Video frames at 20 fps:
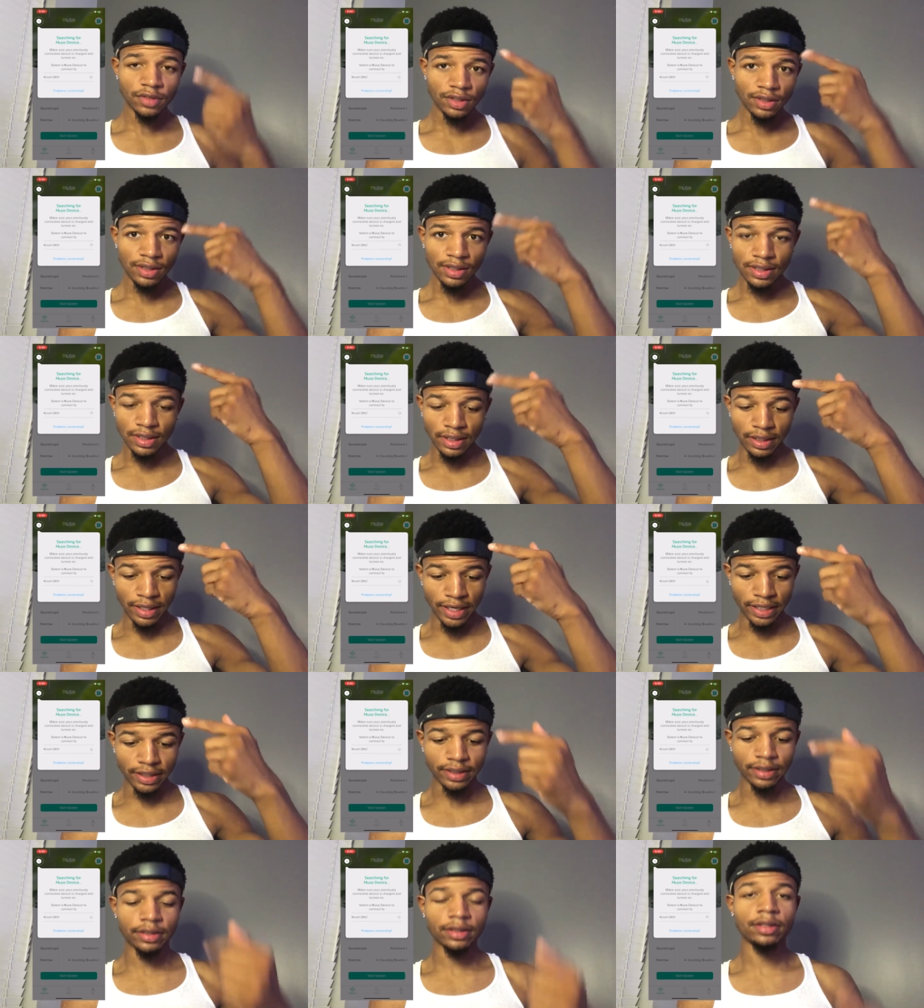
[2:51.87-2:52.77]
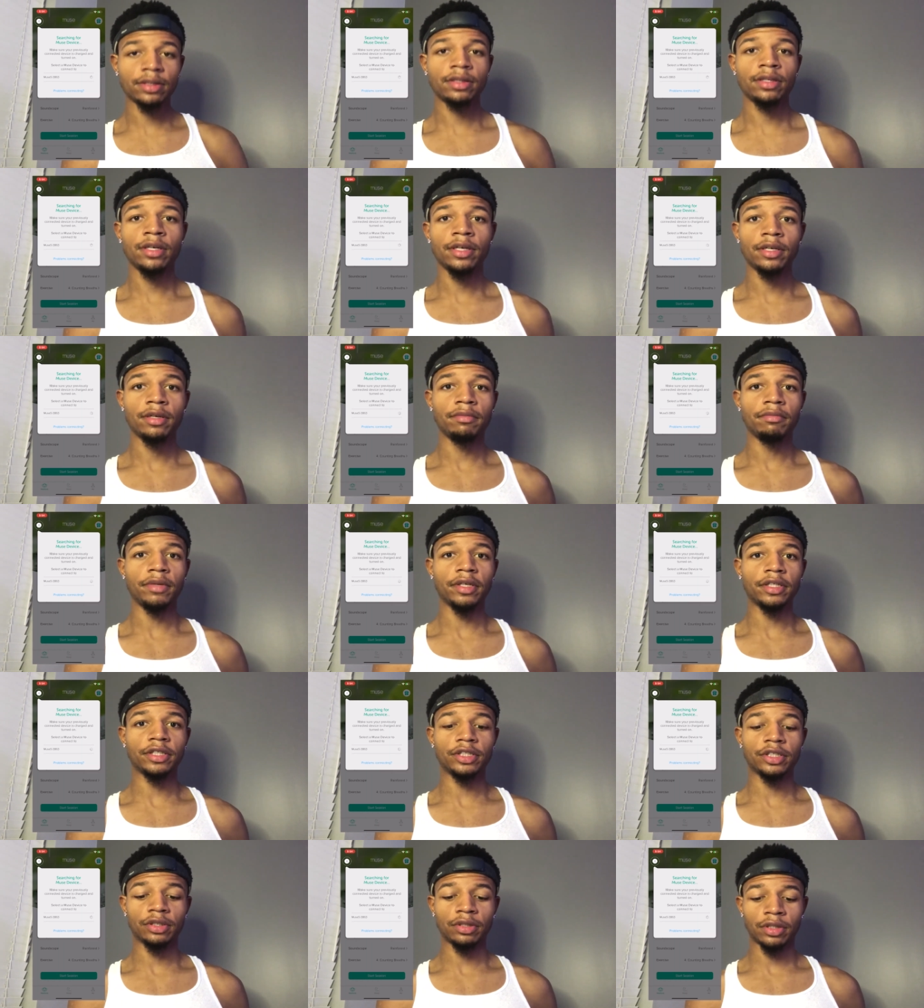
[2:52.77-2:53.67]
It's connecting, making
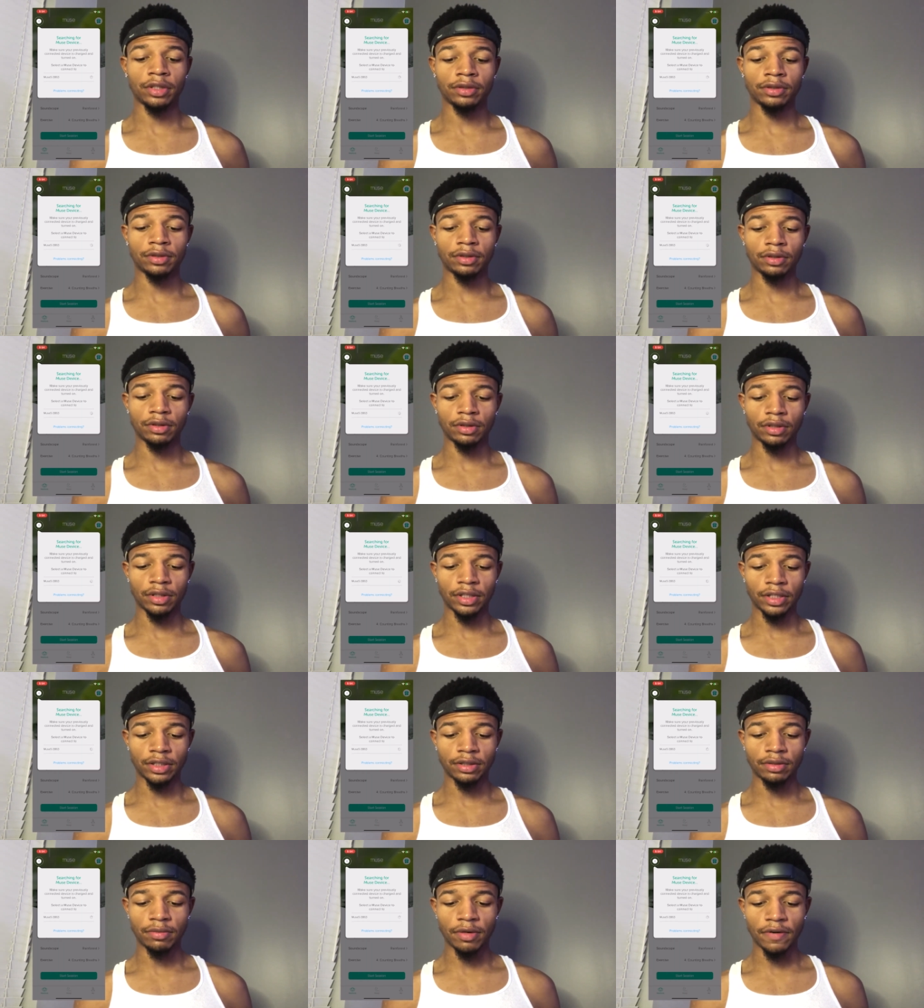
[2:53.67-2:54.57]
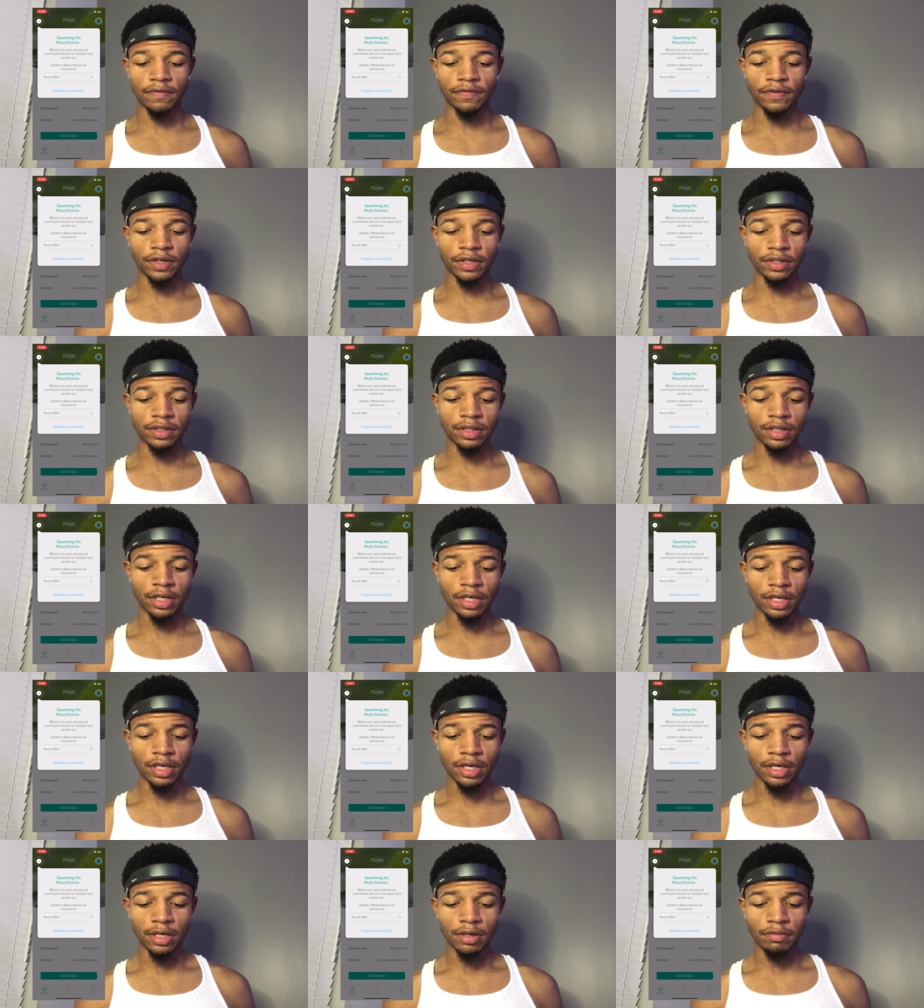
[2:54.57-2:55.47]
sure it's connected to my device.
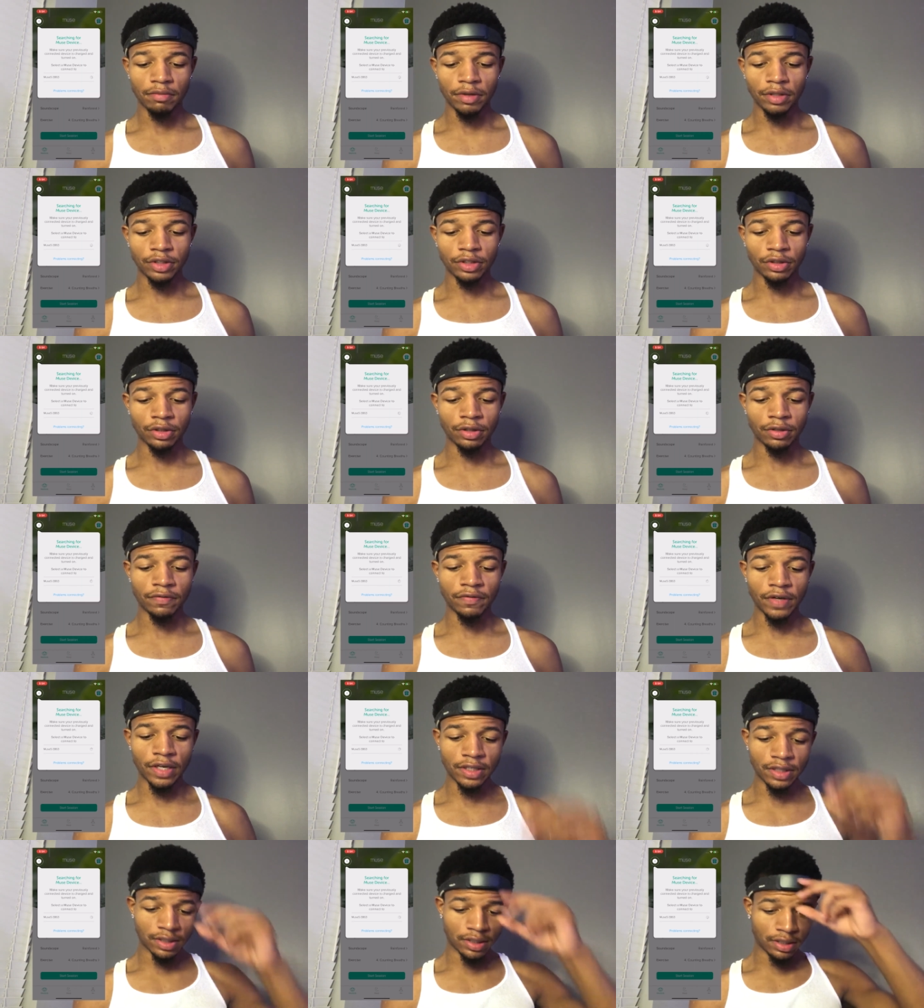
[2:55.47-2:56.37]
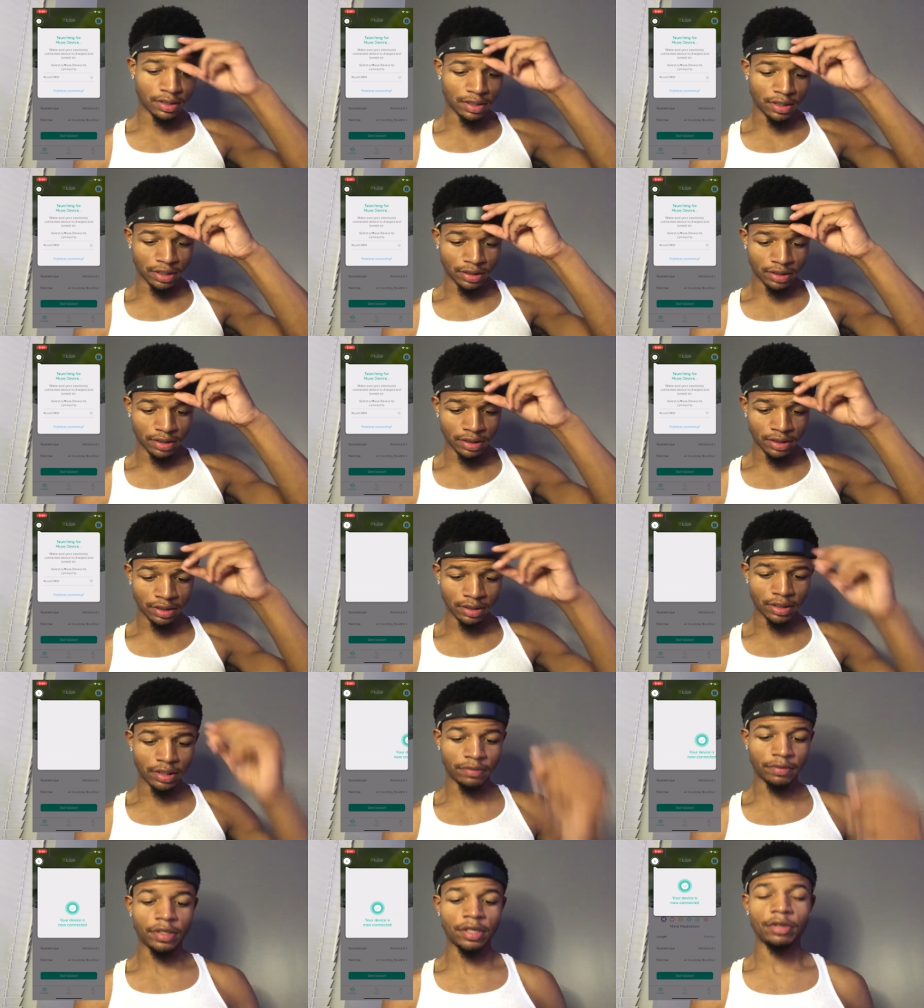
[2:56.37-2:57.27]
Make sure your device is connected. There
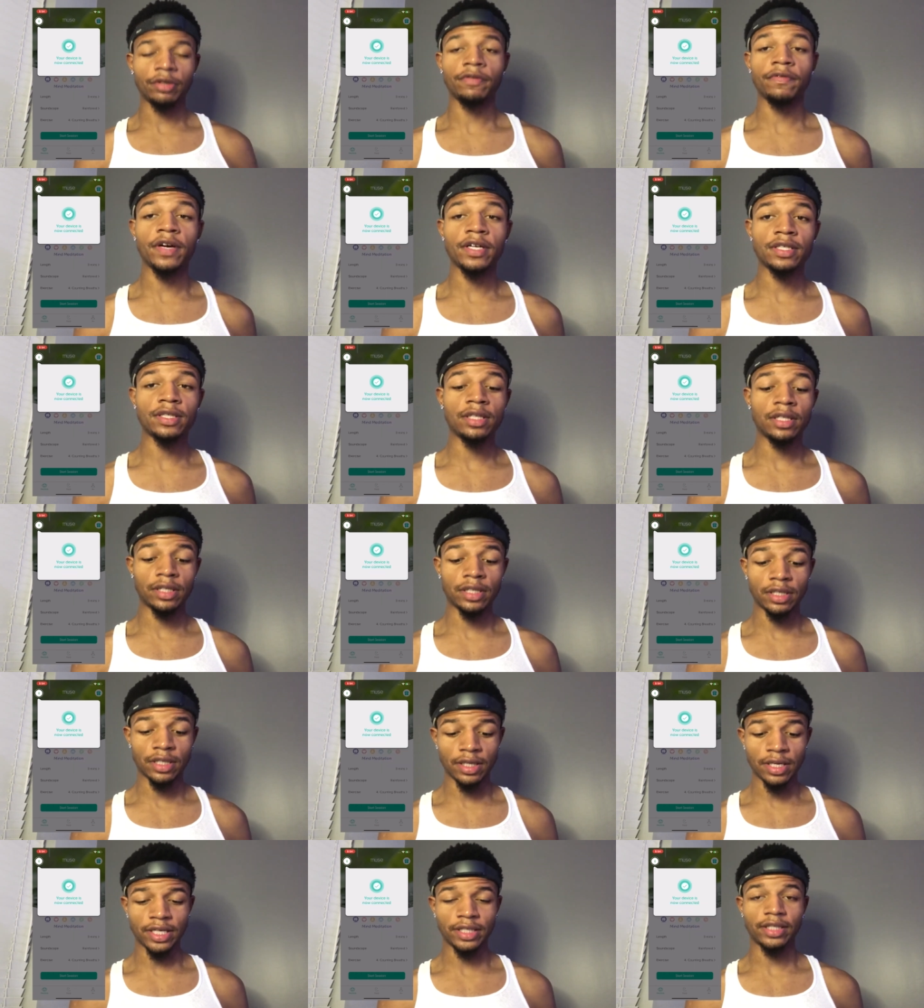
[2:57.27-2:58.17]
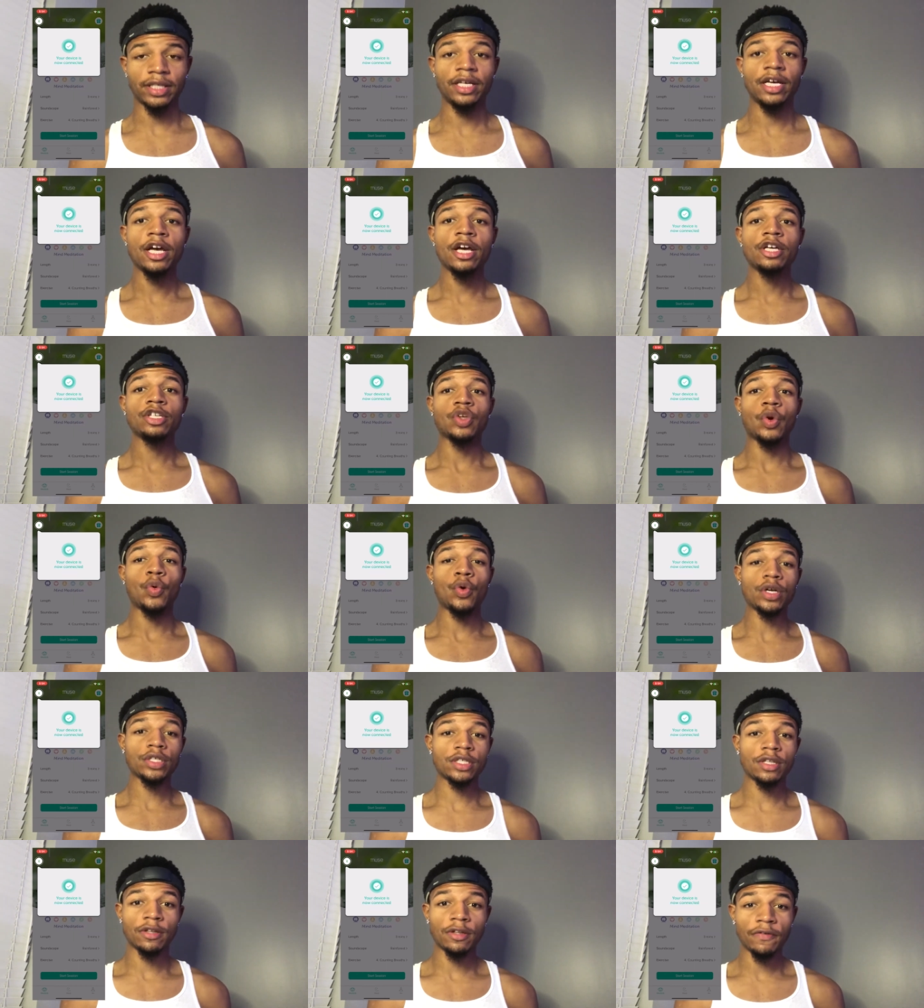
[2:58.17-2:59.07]
we go. Your device is connected. So once
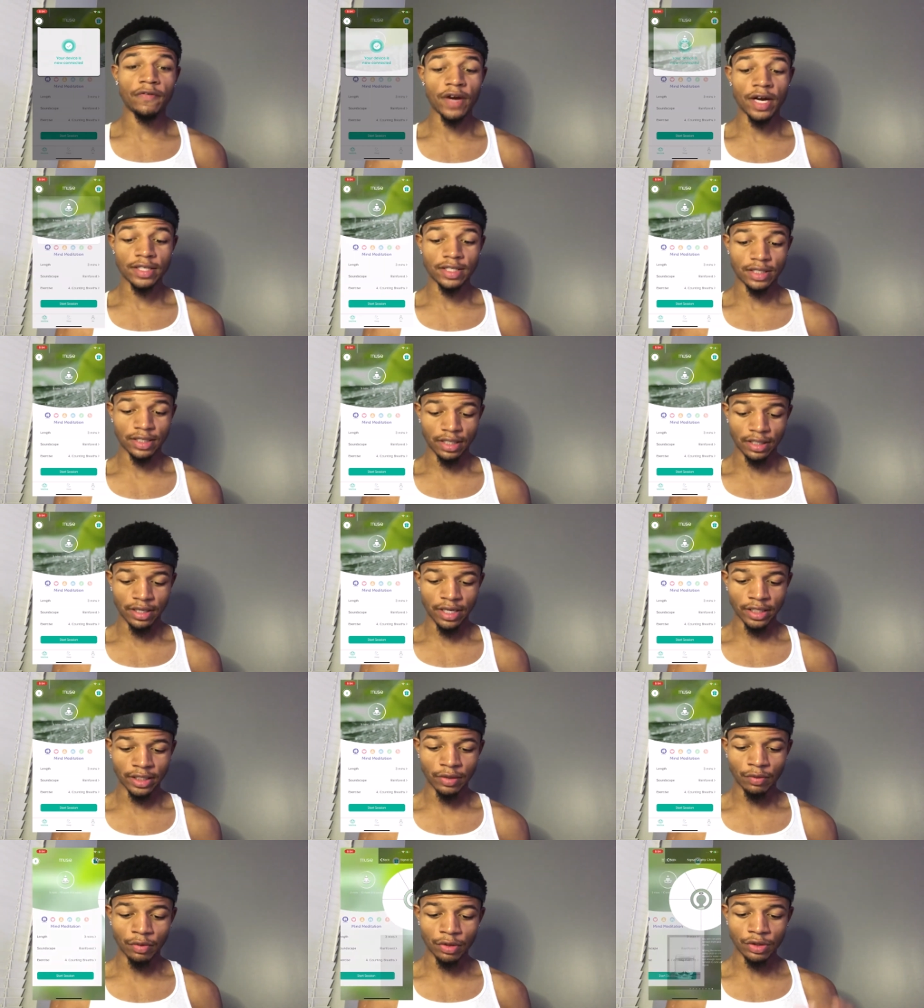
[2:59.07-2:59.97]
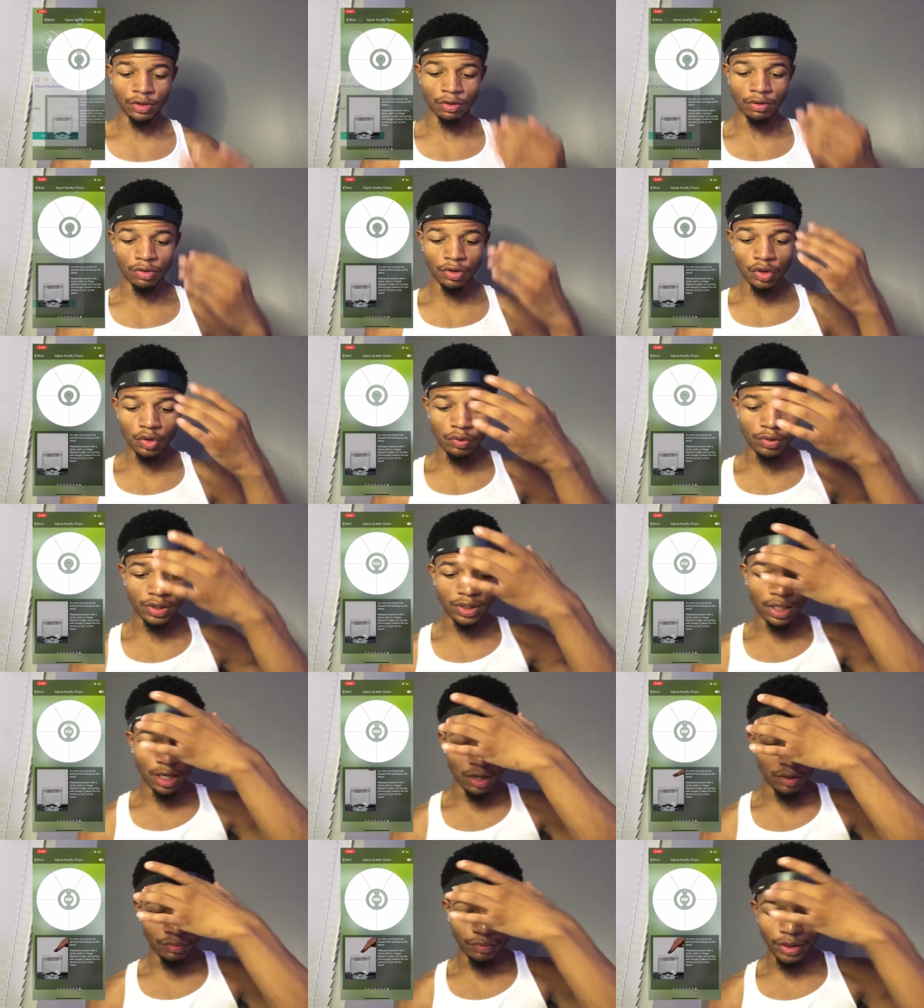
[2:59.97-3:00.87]
the device is connected, what it's going to do is
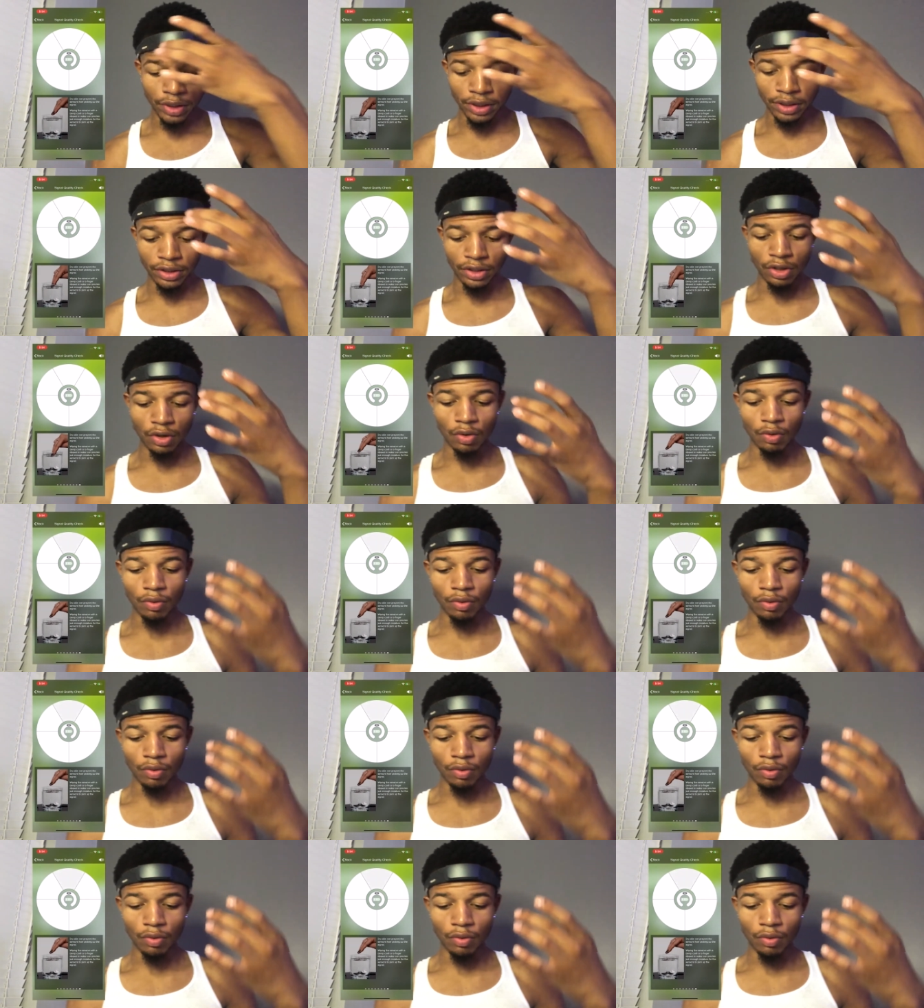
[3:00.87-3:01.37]
start reading your